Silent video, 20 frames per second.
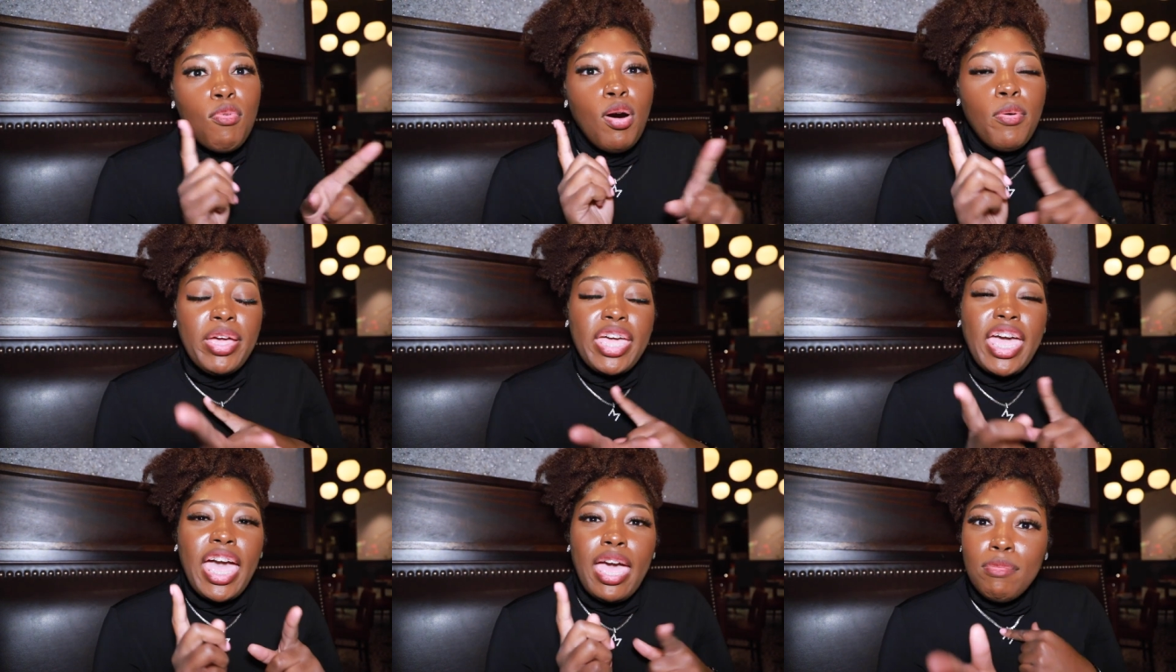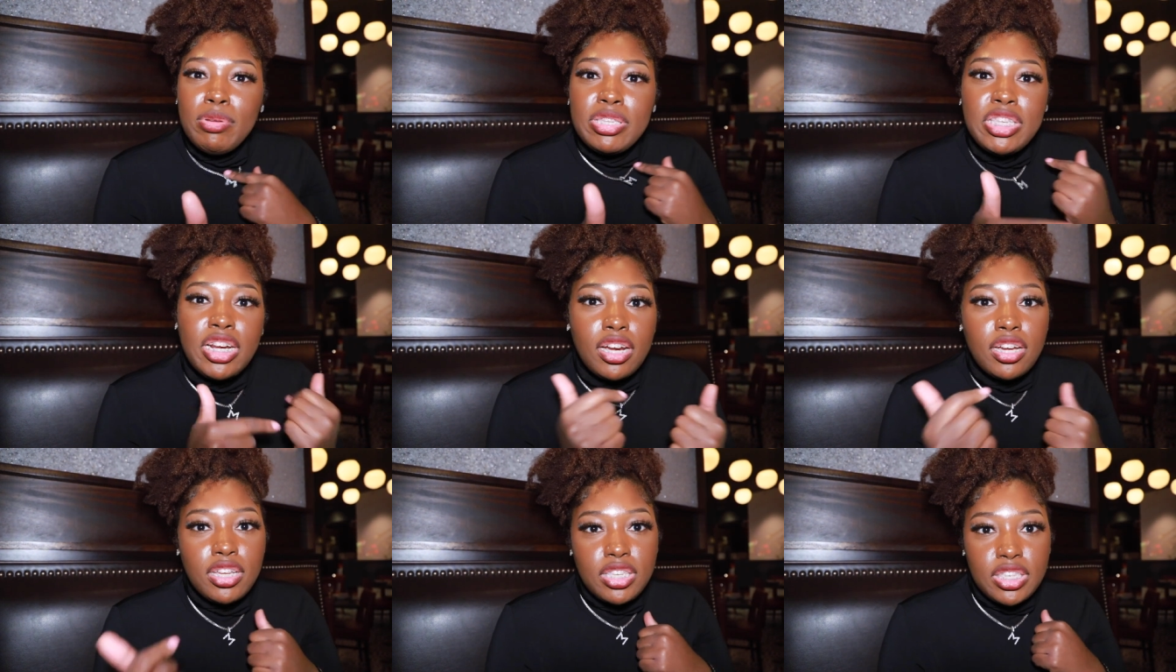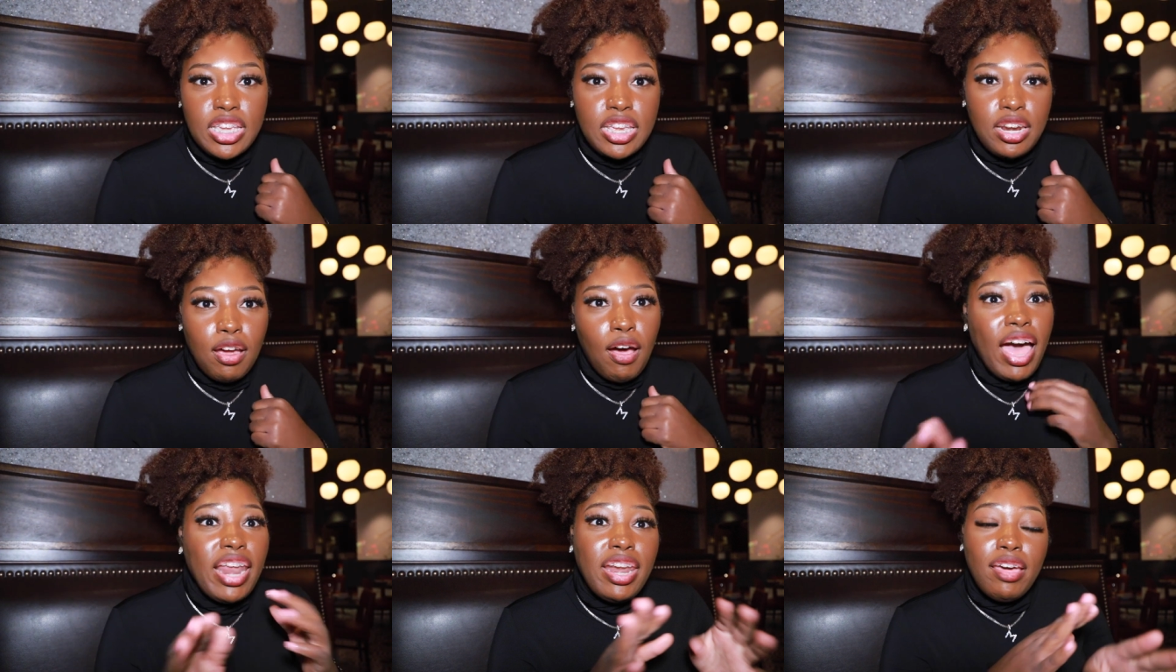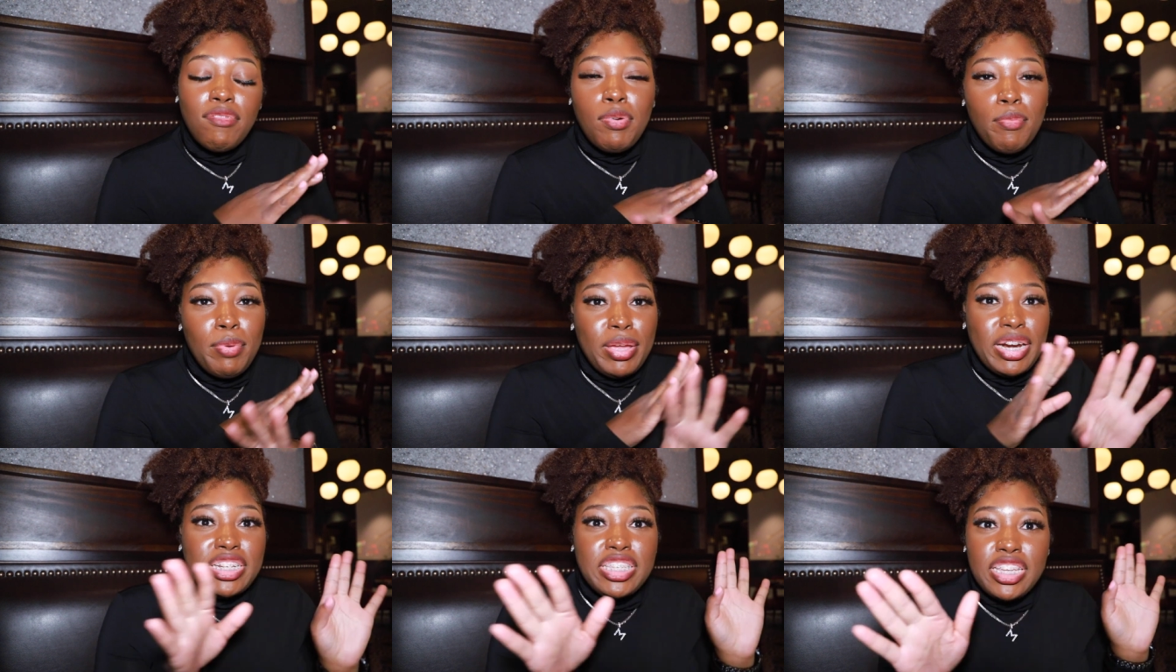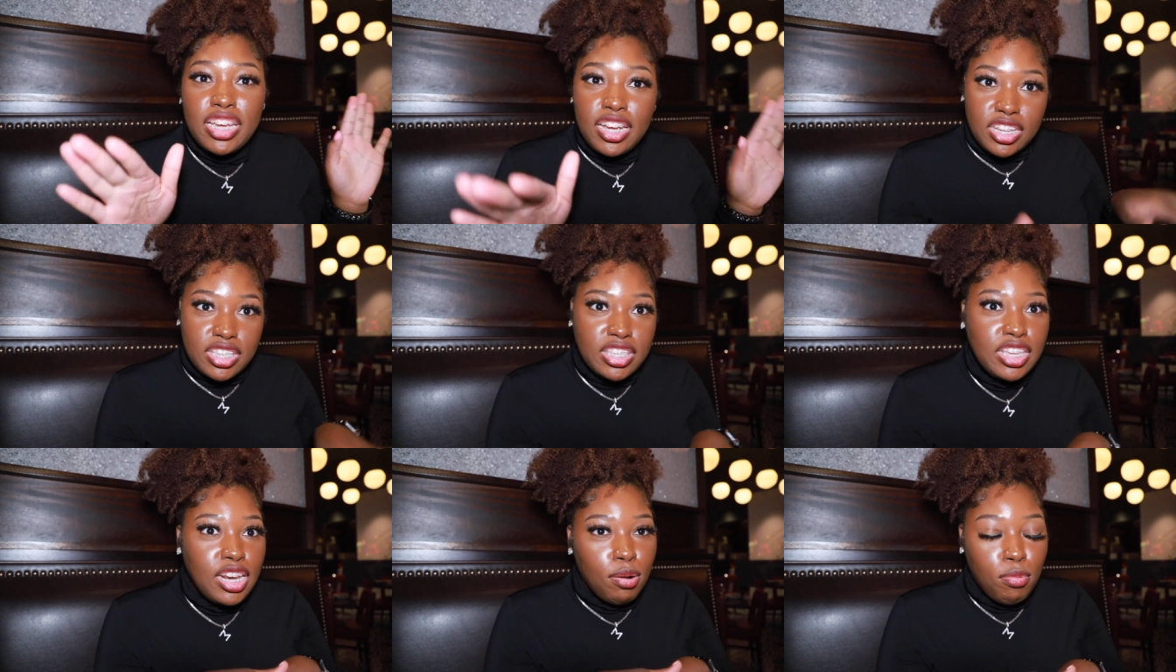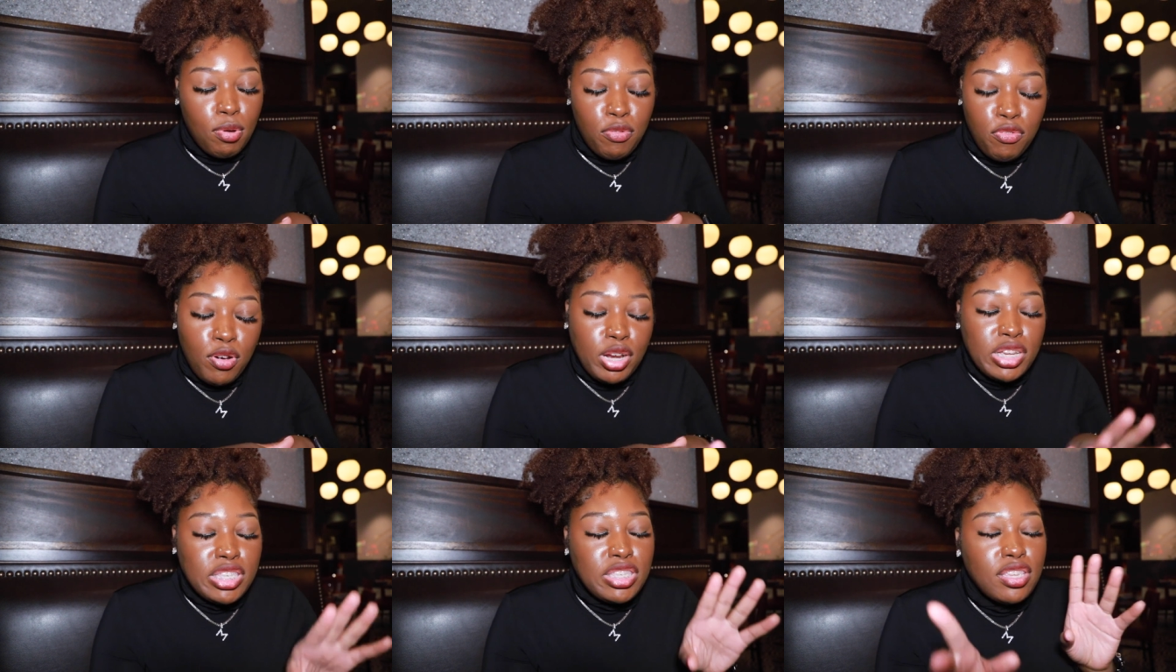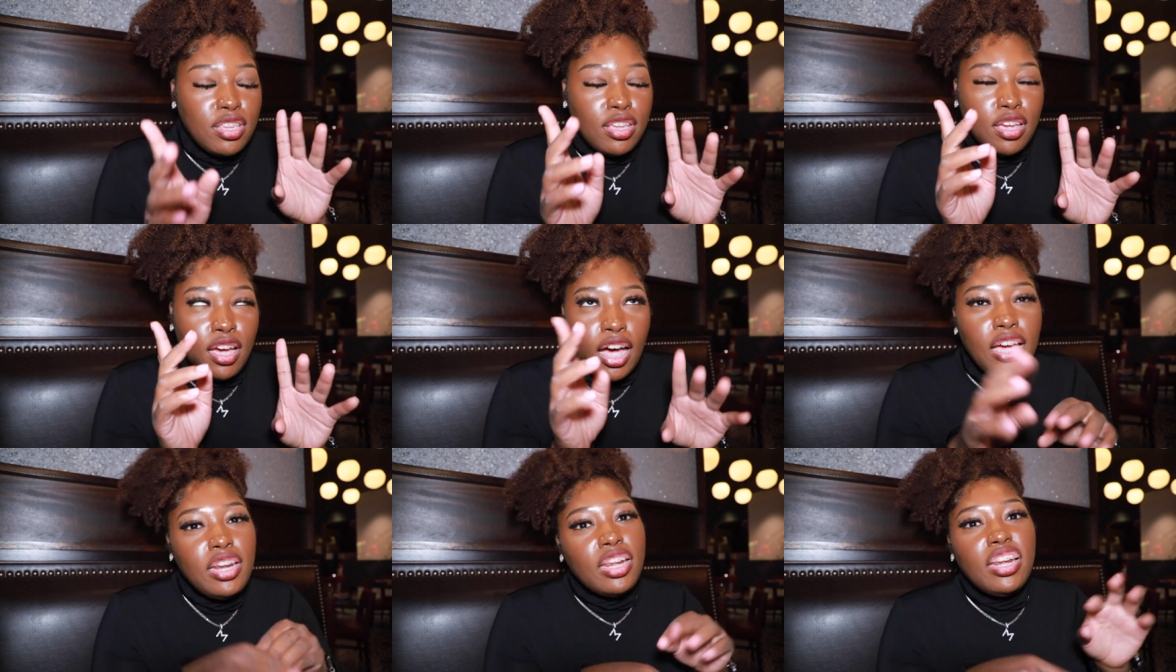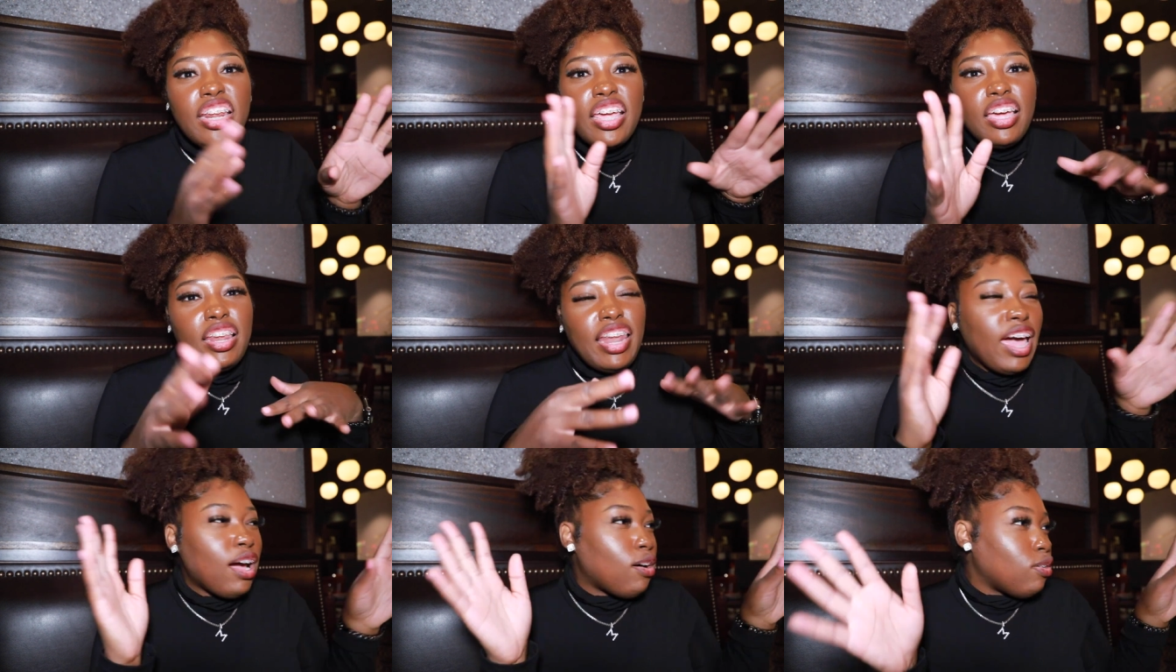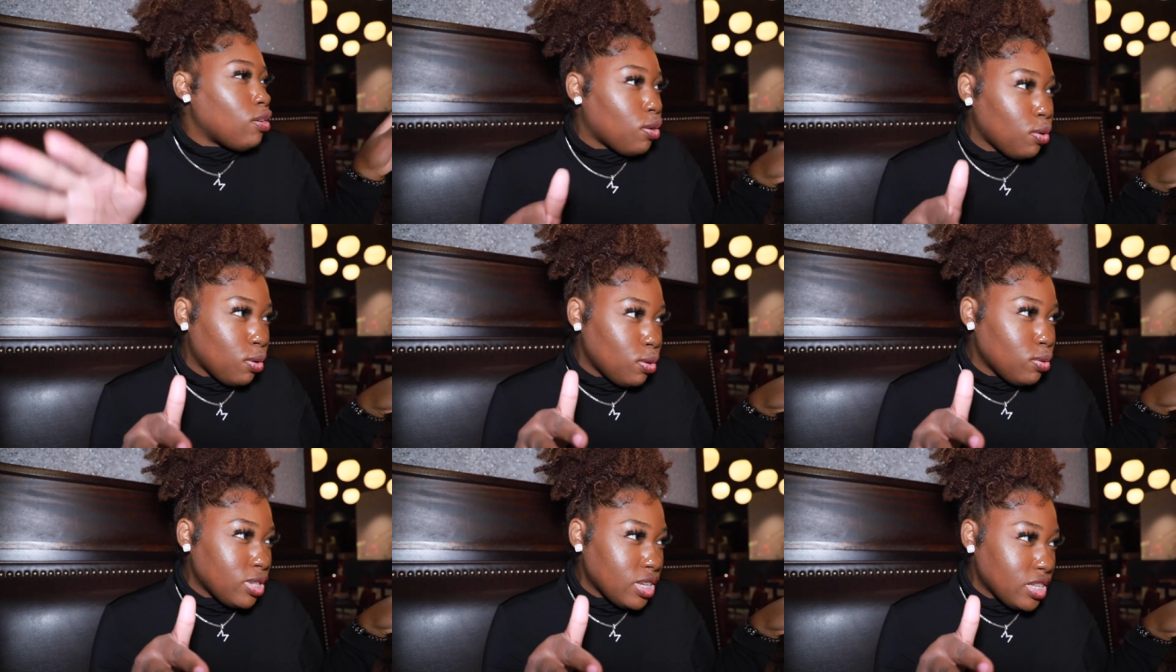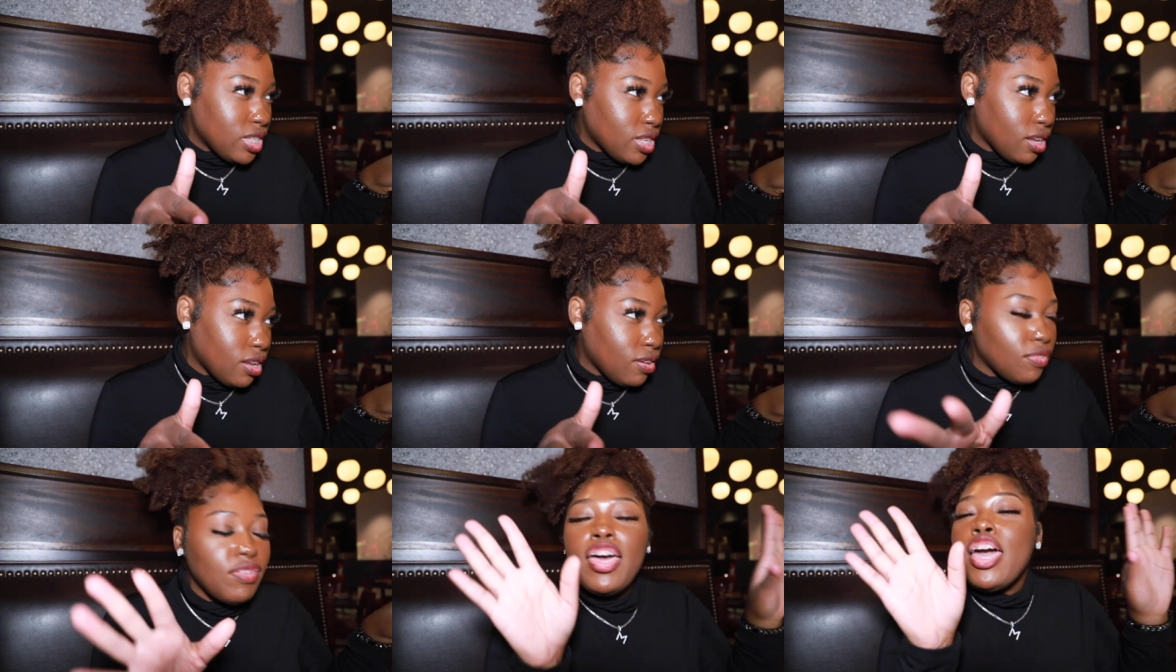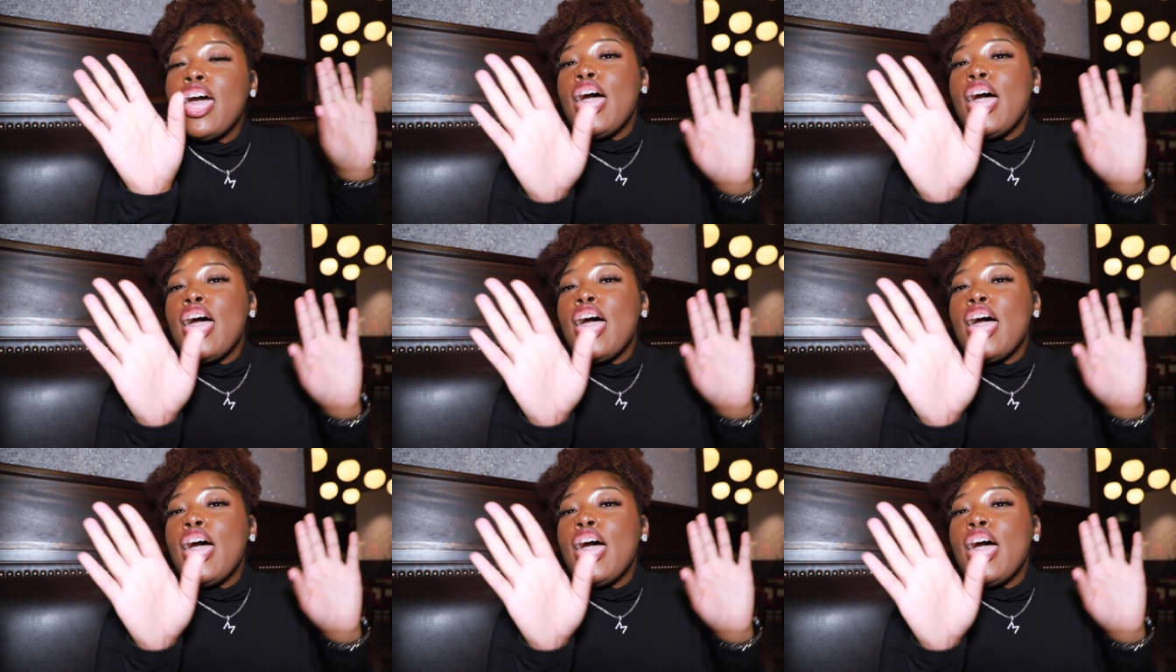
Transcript: when we came into the casino, I never been into a casino before, other than like on a cruise and stuff.